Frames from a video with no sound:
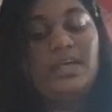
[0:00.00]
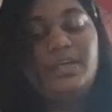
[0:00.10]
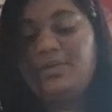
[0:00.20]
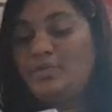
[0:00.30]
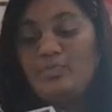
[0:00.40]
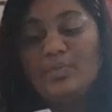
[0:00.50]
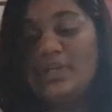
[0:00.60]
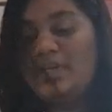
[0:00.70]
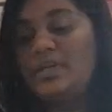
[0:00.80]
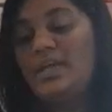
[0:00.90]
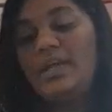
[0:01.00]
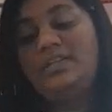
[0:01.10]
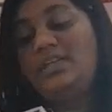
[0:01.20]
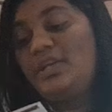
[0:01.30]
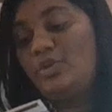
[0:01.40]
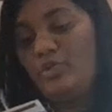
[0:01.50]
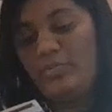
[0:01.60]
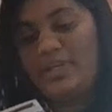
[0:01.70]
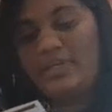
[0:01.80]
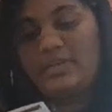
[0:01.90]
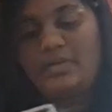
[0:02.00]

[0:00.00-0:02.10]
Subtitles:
human, and economic.